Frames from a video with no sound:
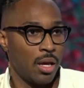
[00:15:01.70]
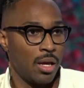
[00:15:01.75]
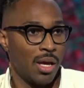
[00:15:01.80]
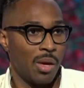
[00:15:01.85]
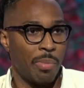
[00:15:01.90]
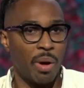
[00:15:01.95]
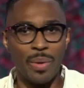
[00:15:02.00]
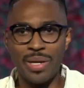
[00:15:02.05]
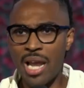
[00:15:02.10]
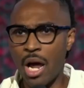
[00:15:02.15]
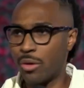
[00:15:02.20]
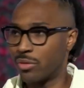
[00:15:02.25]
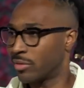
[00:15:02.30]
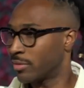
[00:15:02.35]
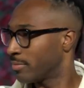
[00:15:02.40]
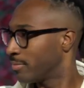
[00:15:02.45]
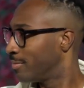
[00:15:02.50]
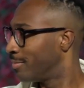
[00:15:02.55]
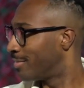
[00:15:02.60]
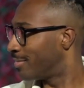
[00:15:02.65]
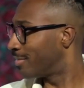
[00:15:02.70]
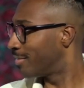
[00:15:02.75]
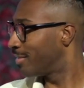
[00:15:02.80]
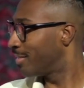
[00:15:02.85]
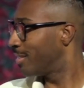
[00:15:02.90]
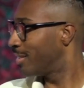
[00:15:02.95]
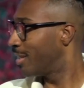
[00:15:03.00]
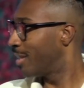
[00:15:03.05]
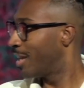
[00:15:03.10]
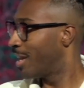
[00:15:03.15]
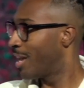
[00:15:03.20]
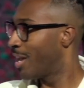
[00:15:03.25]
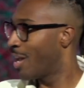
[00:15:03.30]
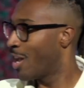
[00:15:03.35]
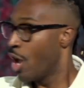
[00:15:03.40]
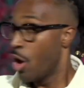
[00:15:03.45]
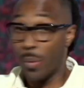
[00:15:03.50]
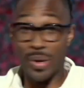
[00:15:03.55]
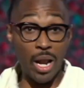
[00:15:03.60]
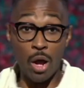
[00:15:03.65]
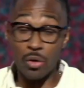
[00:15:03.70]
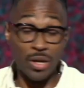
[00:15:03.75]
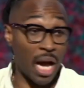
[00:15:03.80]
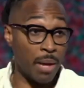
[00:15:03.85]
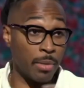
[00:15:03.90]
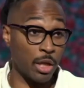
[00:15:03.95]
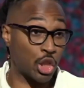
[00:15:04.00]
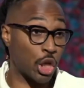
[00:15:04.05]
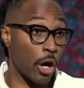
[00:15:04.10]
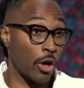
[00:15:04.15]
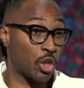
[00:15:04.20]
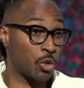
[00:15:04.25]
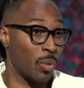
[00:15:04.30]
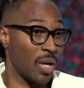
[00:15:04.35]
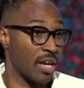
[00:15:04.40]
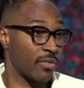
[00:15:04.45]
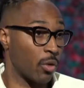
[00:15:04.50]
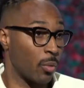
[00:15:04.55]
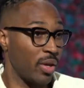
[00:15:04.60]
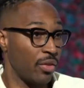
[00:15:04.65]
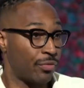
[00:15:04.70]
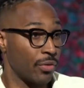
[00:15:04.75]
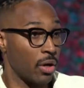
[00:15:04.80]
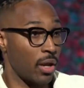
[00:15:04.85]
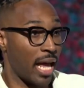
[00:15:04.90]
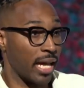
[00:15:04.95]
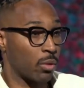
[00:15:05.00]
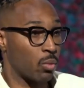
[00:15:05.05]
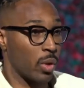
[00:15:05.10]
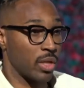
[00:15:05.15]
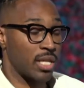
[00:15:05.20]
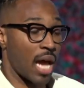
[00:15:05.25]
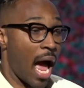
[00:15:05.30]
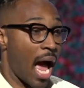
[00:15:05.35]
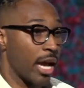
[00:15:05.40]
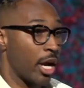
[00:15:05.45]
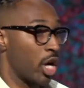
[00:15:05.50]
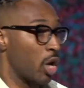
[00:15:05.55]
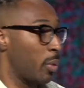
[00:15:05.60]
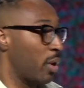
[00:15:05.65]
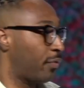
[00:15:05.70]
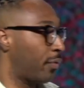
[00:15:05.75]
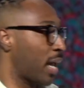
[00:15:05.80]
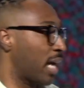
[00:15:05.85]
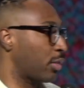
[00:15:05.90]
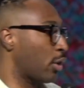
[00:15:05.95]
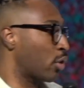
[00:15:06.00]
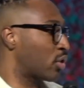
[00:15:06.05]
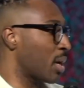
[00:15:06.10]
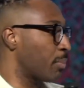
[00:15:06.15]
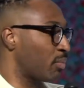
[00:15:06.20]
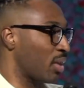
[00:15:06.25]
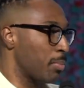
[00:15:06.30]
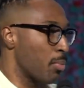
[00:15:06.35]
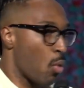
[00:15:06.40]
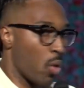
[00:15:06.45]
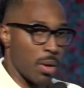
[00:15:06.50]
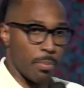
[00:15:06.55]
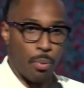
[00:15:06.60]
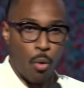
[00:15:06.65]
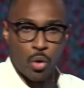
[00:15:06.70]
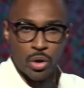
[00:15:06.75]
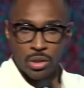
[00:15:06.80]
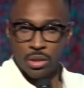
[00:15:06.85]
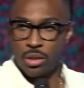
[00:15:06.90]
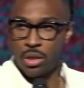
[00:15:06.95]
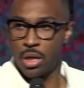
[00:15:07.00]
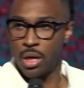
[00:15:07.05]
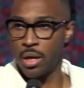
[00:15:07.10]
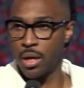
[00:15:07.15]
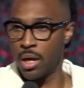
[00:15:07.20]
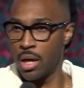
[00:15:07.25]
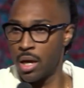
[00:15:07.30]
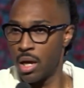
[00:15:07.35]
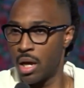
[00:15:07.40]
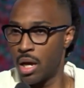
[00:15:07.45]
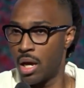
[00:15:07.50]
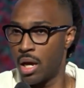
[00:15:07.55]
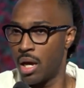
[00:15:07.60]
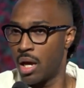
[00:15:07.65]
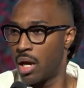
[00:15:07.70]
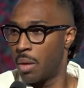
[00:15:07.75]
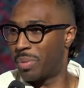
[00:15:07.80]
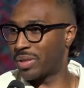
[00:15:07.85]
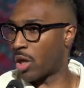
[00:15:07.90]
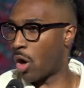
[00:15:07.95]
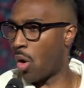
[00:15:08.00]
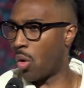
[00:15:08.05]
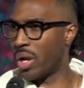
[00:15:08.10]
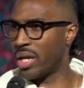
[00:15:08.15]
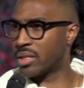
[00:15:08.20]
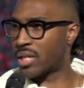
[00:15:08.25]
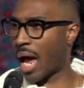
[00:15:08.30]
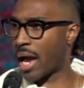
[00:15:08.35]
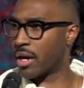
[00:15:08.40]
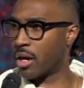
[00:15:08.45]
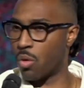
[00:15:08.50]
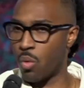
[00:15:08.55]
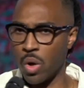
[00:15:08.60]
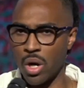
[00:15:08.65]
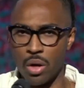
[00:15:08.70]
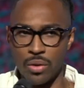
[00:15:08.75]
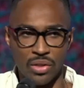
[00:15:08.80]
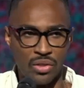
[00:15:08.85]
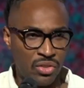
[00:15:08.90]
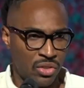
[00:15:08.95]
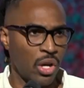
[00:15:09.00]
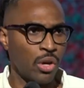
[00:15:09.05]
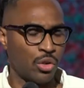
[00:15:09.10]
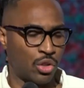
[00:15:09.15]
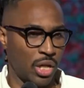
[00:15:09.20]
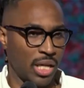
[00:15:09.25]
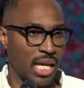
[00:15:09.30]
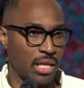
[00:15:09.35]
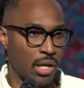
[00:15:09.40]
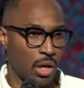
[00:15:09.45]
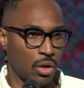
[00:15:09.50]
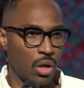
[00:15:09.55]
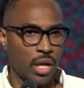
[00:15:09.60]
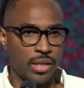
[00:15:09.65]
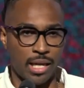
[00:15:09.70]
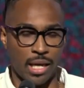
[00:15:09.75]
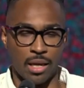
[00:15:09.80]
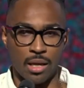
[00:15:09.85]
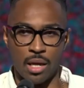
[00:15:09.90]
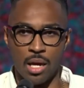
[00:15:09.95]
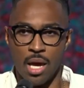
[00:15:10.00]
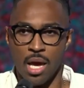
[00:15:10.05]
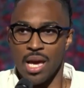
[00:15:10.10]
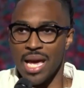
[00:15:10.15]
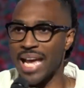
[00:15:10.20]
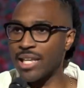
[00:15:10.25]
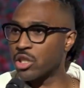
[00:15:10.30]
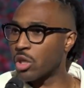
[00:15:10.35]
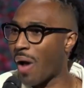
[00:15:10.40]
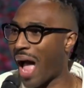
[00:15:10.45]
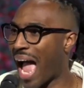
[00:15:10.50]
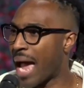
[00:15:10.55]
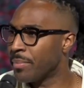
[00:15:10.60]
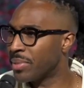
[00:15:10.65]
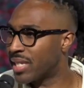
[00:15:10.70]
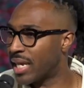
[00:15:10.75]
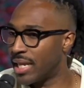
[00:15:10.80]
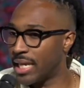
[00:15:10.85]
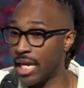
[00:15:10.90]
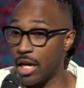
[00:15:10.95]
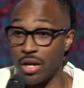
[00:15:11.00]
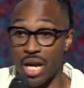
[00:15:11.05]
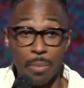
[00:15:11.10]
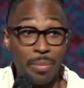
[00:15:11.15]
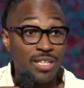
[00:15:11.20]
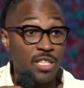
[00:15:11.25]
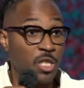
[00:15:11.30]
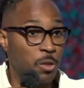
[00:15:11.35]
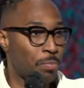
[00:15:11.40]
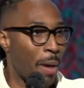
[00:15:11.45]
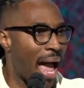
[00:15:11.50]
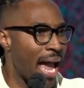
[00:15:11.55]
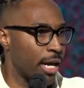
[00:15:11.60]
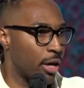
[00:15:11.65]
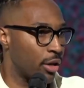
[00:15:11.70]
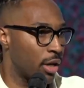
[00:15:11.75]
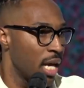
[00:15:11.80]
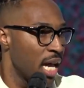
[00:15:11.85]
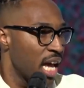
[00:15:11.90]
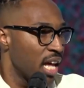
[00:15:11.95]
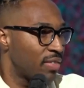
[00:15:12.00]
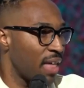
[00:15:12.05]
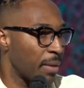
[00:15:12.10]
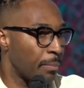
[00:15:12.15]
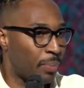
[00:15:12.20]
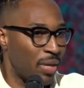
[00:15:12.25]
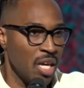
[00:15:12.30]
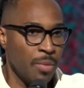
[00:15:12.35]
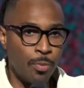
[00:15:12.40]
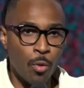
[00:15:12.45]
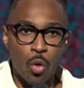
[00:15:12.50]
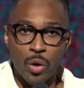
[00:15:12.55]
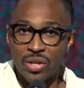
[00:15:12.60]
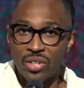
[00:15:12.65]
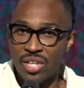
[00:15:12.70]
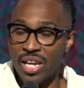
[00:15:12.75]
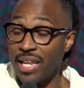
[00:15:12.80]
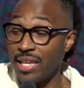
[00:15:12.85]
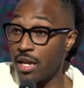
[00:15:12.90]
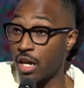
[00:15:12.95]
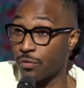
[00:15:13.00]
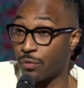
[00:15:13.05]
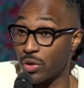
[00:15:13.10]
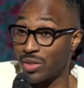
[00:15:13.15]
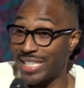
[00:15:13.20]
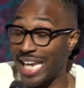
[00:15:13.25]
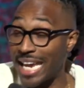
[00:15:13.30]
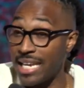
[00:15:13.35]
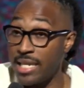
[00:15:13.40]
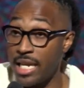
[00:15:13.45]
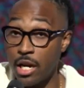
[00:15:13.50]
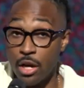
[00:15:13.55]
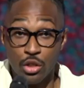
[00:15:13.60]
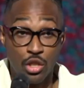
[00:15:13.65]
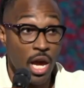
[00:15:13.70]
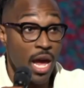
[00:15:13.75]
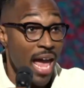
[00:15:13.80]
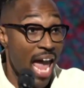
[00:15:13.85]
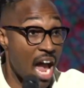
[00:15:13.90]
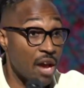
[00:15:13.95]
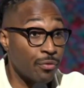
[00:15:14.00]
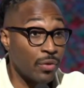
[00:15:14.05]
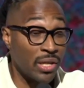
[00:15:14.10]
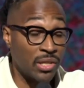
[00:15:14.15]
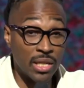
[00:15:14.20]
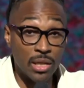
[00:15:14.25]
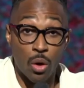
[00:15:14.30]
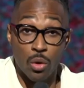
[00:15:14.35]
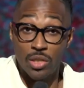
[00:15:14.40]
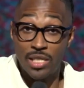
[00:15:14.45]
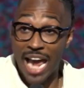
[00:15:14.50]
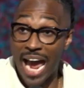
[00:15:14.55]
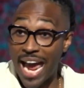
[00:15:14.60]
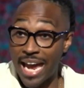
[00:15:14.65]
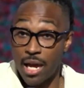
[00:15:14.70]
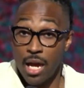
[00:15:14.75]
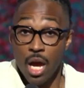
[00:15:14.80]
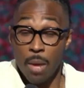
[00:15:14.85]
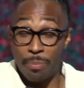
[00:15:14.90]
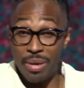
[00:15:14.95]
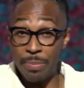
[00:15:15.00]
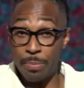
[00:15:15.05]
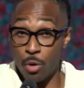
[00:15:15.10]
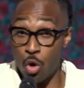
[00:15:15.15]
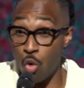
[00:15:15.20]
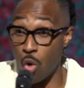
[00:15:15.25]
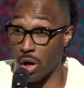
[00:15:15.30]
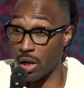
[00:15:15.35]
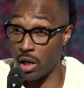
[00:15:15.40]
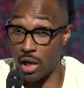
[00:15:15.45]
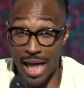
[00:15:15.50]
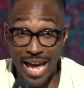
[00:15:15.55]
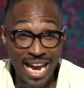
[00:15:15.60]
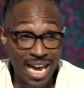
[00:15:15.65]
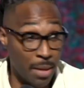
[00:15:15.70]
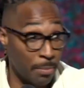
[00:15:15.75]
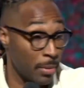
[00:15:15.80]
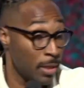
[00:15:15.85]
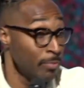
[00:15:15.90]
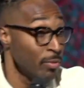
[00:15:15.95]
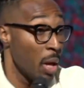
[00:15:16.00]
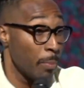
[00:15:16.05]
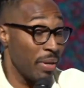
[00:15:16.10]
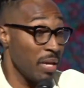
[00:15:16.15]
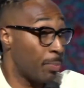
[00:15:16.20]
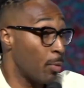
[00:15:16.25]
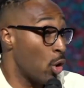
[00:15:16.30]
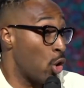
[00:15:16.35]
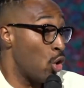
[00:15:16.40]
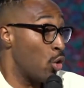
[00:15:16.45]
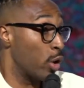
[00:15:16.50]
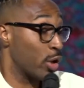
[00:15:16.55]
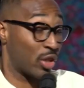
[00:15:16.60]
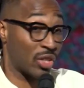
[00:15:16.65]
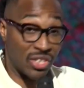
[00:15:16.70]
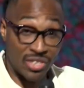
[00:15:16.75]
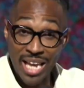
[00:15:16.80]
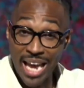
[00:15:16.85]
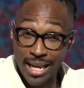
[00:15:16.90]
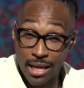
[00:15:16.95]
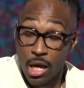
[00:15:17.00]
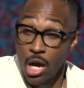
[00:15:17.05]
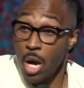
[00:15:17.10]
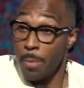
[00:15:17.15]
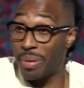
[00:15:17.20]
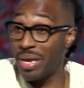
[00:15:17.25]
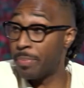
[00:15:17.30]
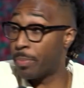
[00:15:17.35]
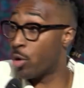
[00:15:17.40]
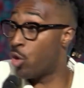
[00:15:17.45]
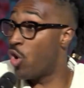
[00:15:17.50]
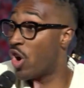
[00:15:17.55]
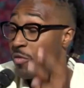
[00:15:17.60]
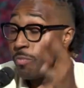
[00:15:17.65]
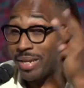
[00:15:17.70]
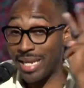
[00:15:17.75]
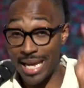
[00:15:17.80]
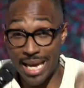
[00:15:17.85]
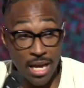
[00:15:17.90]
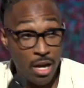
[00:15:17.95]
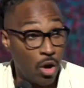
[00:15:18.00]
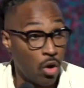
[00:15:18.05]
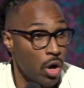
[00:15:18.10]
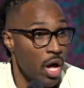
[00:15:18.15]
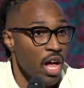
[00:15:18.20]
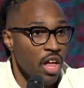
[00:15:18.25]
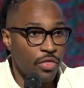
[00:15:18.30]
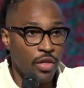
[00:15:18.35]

But we don't. We don't come to church whenever we feel like we're tired or we feel like there's something more important. But the whole entire world is searching and they're looking. And so I'm sitting here and I'm inspired that people are sitting here for 10 years every single day. People who are lame, people who are sick, people who have been ill.